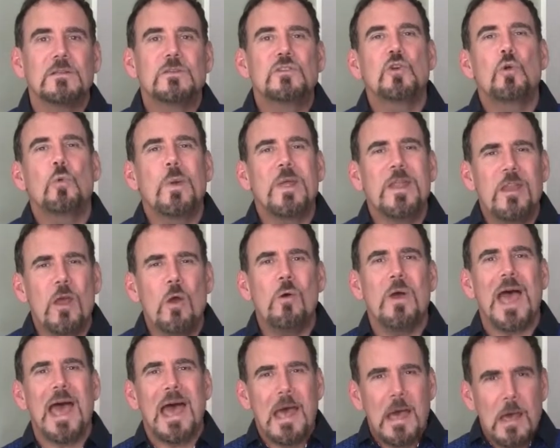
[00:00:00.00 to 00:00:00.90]
do we
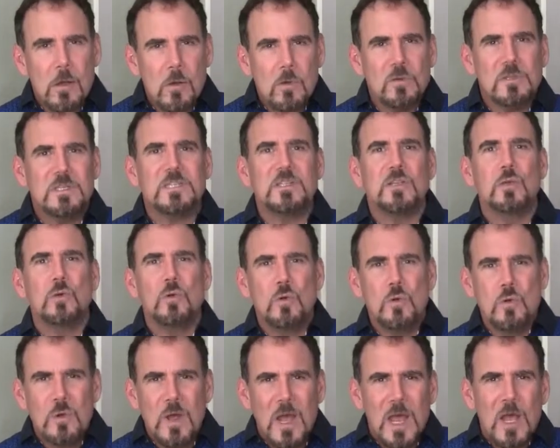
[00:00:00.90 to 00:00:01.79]
know how
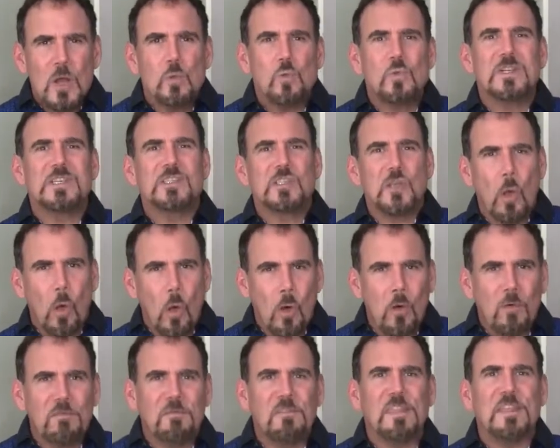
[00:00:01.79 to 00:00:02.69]
to
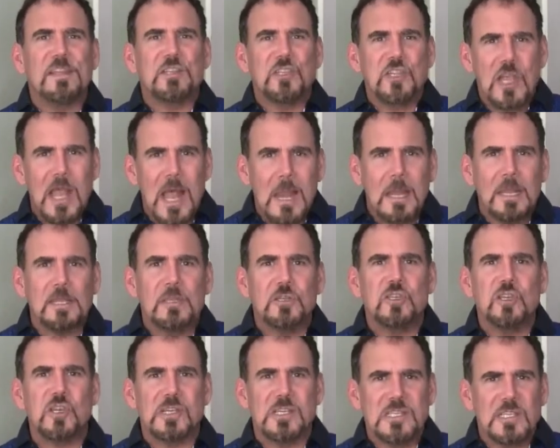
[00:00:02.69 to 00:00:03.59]
resolve the
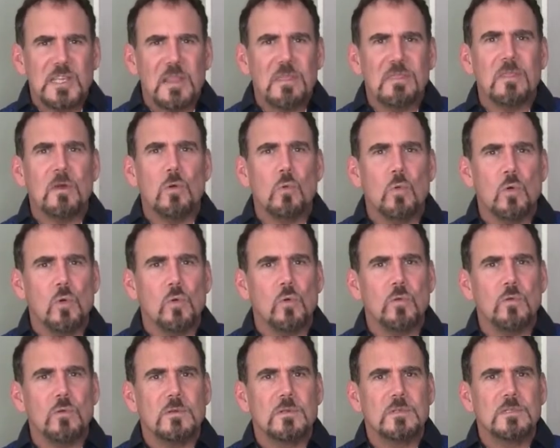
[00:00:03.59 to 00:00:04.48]
challenges and the
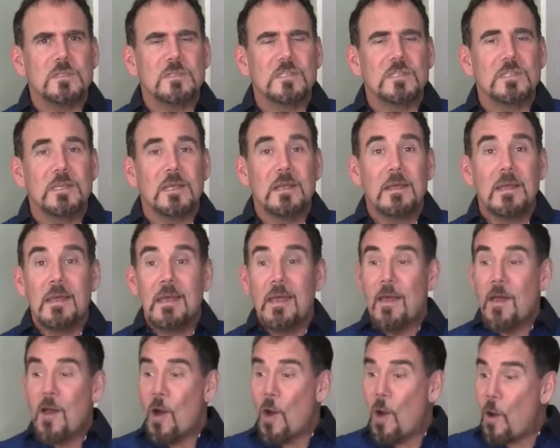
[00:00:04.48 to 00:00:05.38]
wounds?
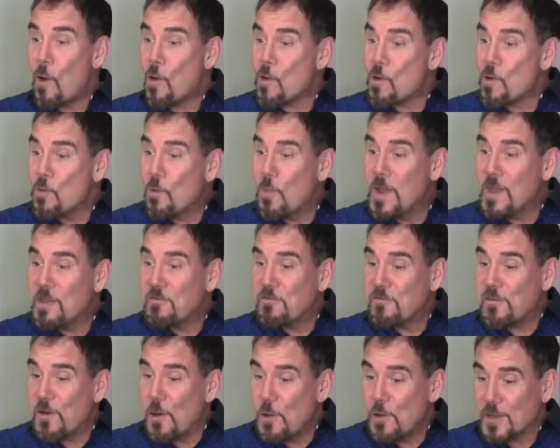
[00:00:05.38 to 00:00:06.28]
Are we
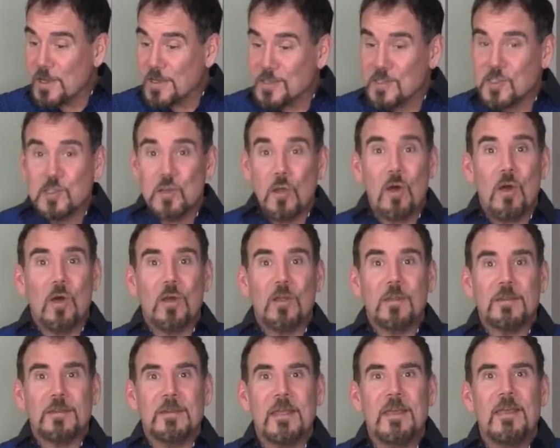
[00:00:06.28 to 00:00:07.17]
focused
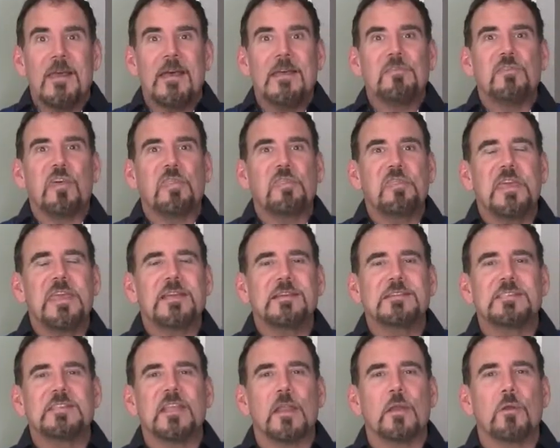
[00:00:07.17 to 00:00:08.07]
on the
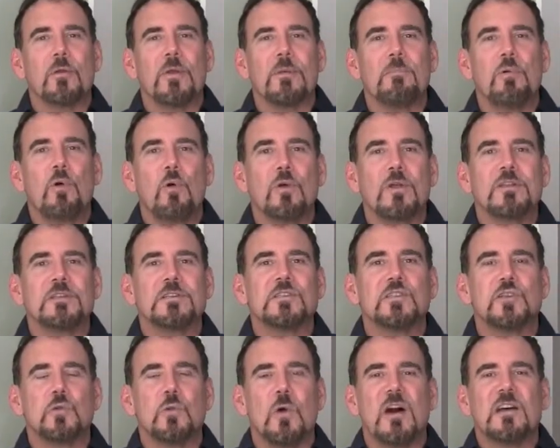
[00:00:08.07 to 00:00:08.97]
things that are
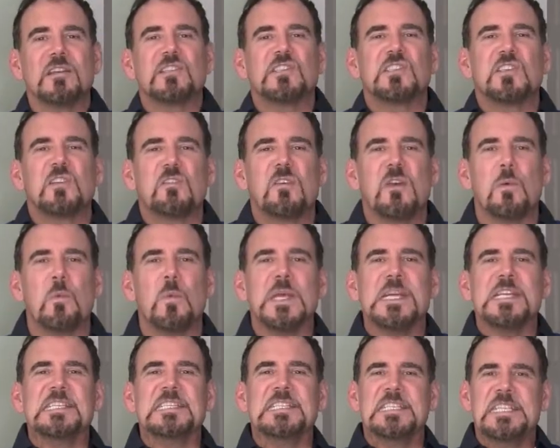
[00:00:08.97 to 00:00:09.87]
important to us so that
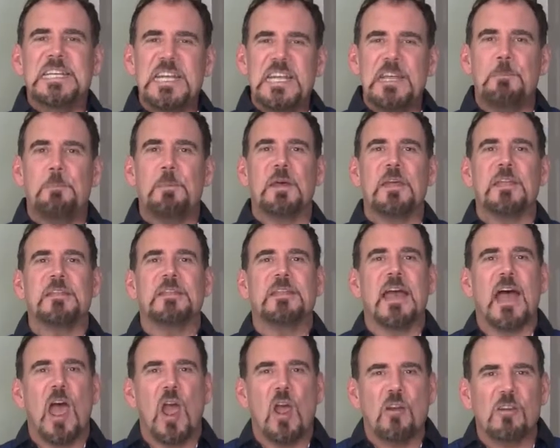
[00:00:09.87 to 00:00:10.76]
we
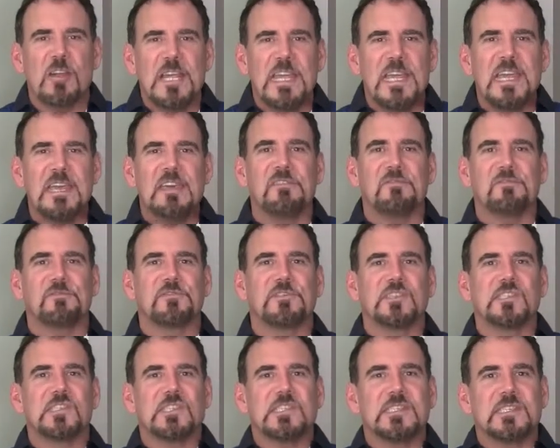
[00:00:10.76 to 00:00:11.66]
deepen our
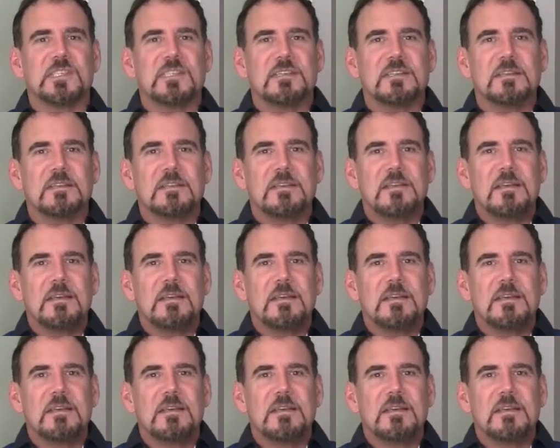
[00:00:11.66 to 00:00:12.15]
gifts